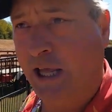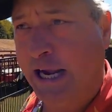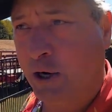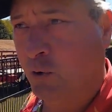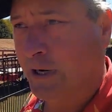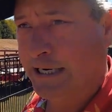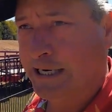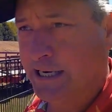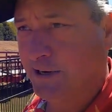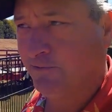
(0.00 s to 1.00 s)
thing we
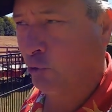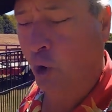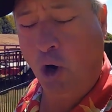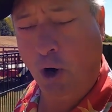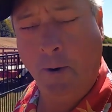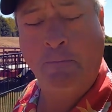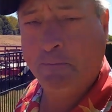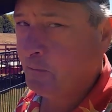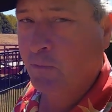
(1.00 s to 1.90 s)
need for our